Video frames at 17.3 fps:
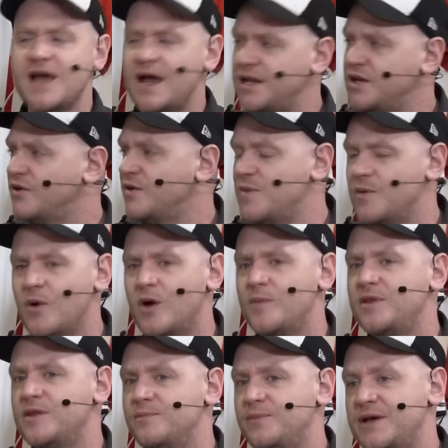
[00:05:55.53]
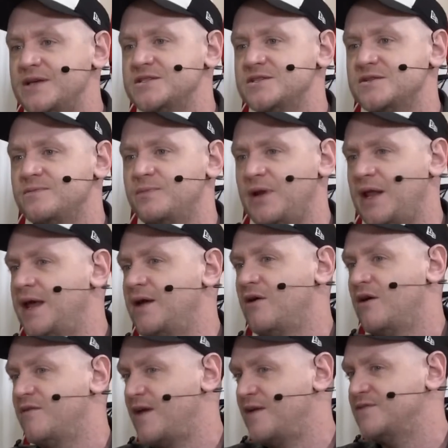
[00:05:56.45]
Ali Karimi might be the best player
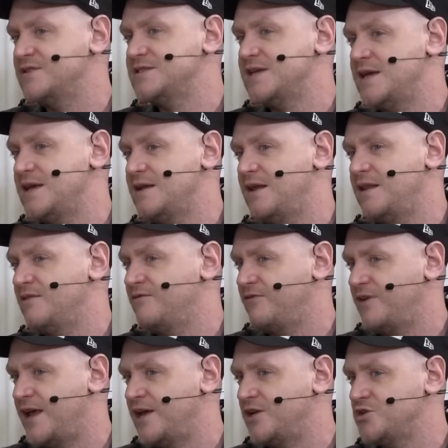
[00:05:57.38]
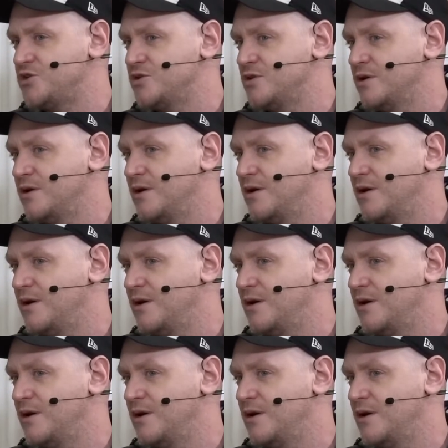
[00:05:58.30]
I've ever seen in the flesh, hmm.